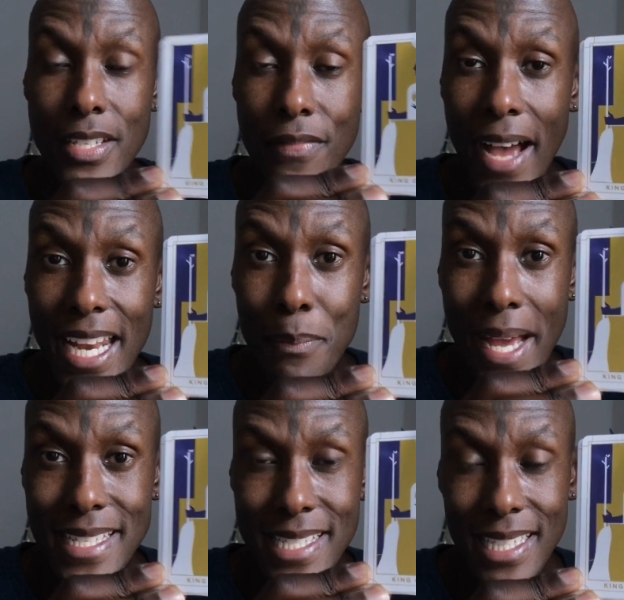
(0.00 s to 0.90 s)
the divine
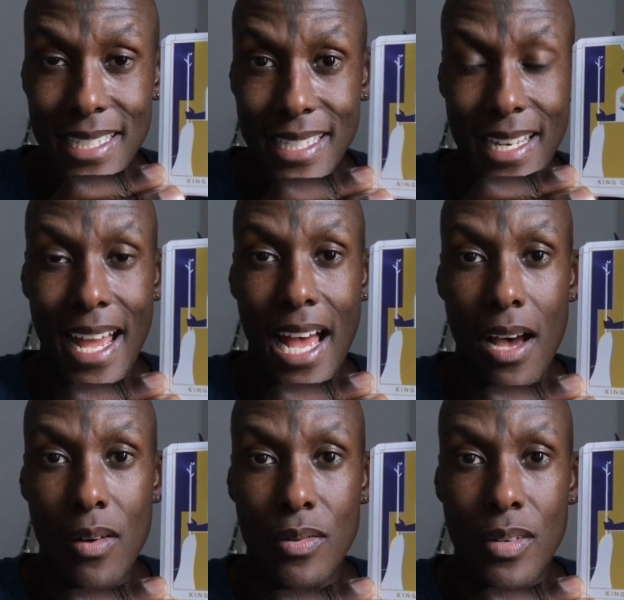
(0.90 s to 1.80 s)
masculine
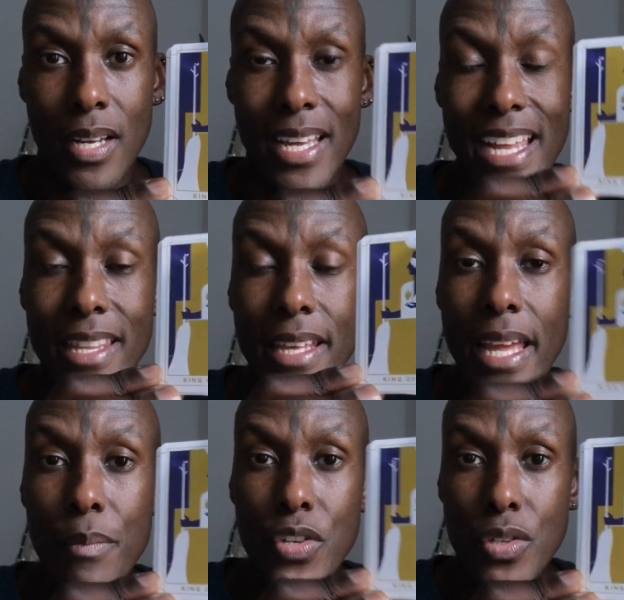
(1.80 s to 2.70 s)
now in
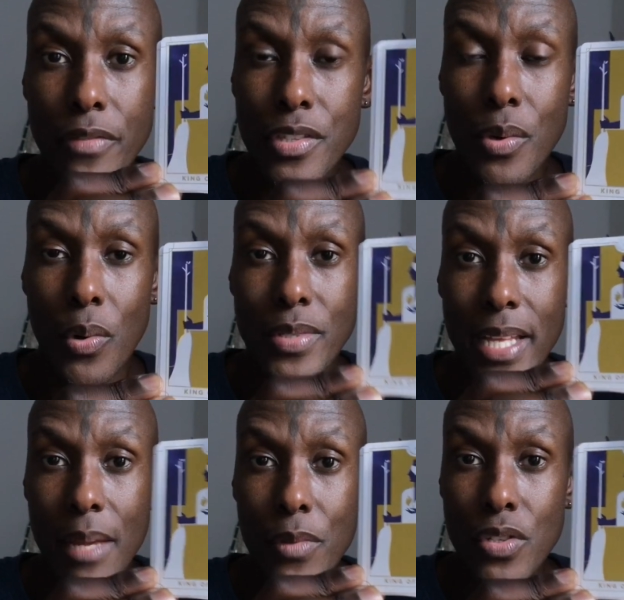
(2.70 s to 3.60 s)
the image of Source,
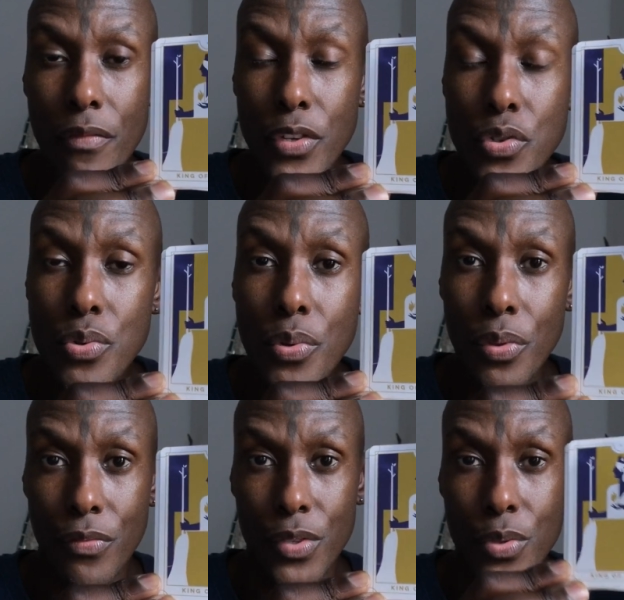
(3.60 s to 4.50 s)
the image of the
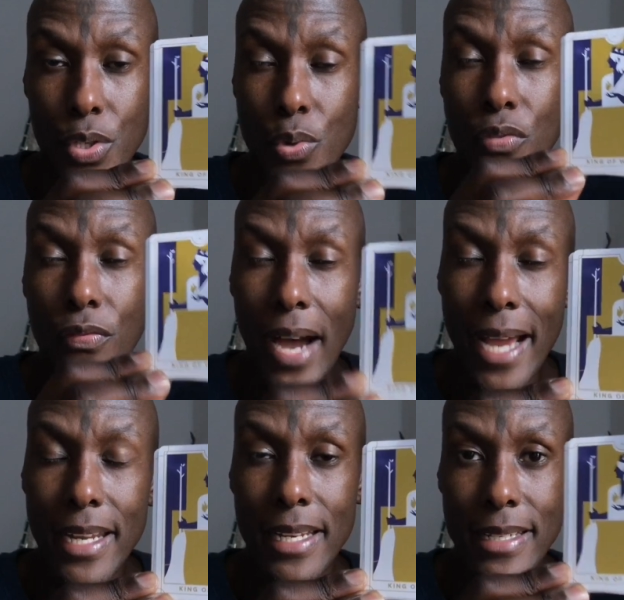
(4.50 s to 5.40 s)
truth of you. You
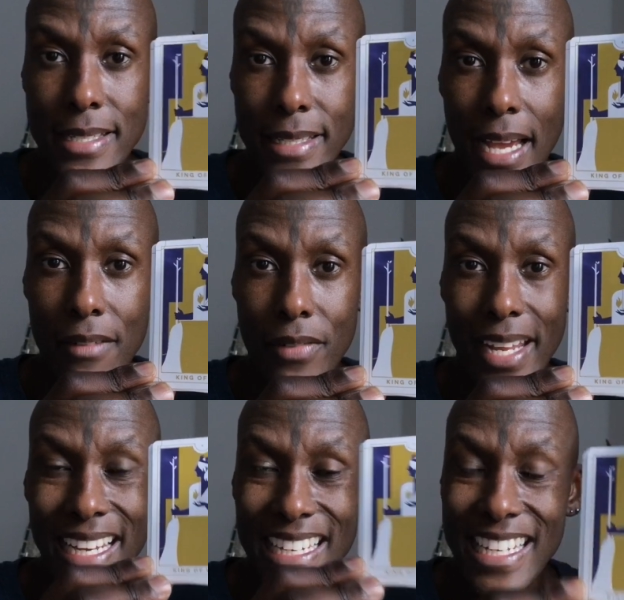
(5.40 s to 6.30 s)
finally
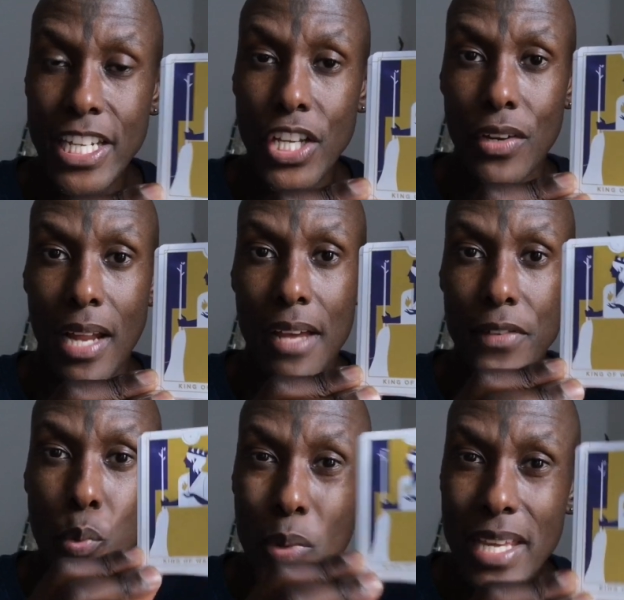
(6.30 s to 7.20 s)
discovering and leading your
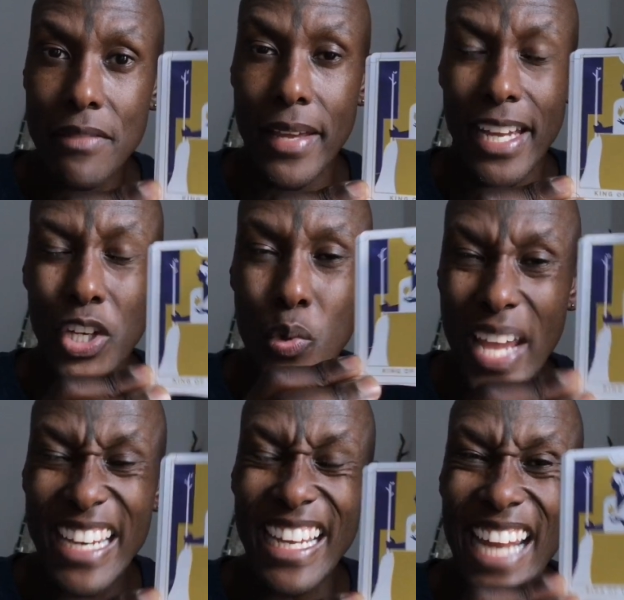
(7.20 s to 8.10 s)
life and weaving and
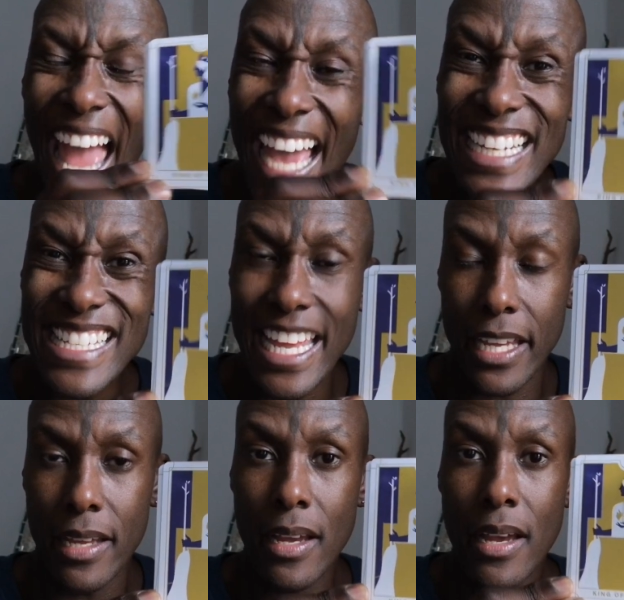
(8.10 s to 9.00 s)
creating and
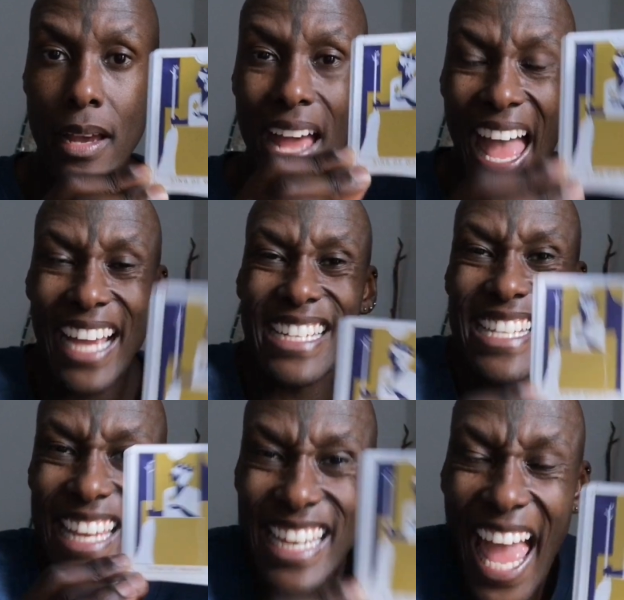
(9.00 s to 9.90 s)
acting
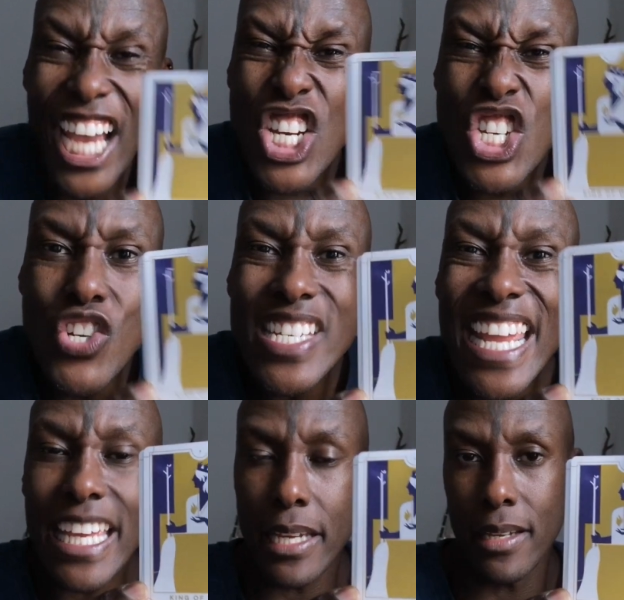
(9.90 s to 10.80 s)
and
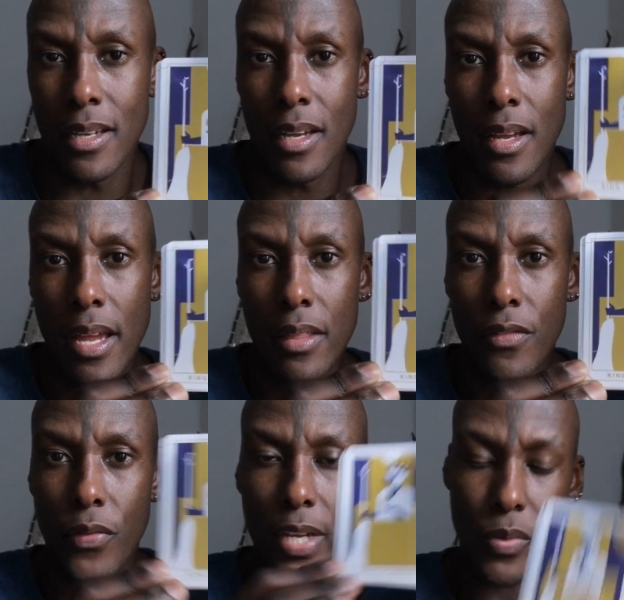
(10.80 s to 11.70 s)
actioning in
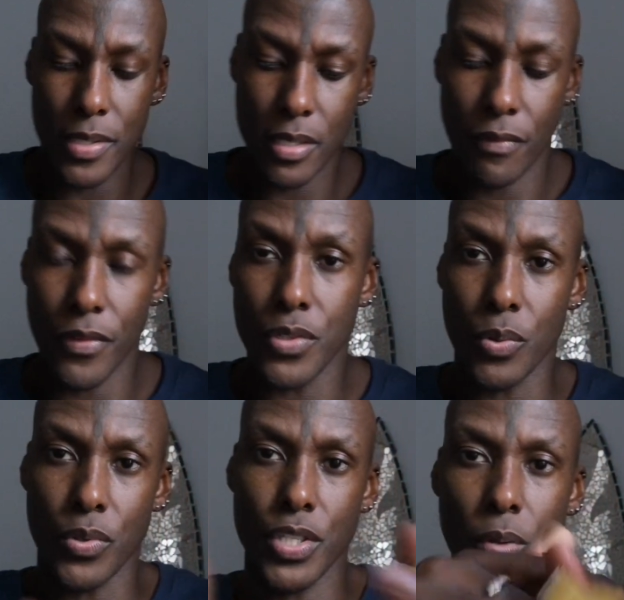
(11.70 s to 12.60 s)
the frequency of the
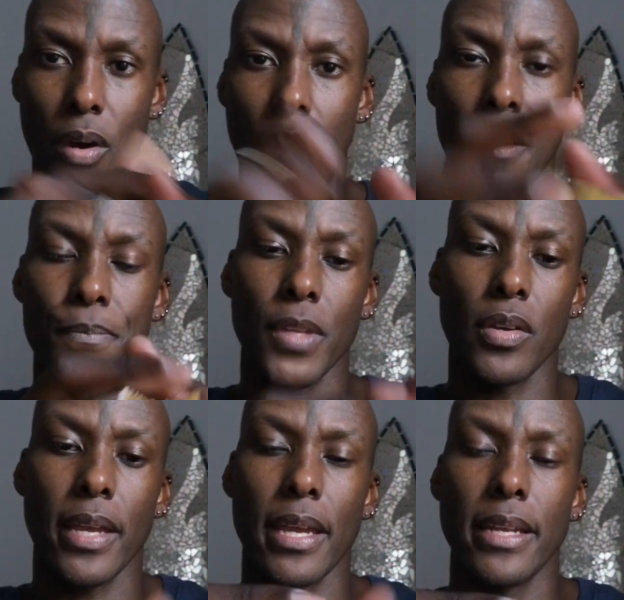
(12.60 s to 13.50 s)
Source you are.
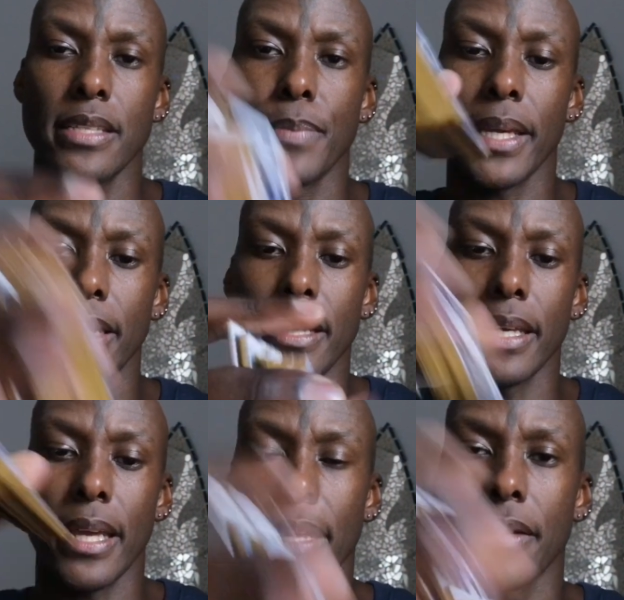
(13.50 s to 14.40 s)
Okay, let's begin
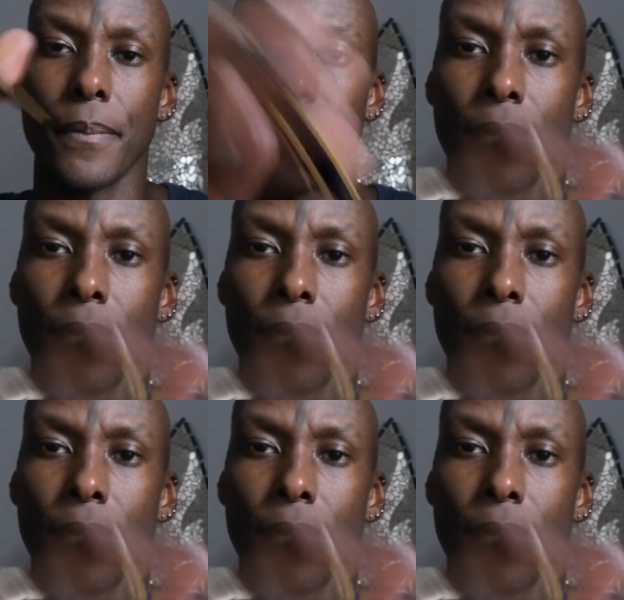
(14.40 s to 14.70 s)
again.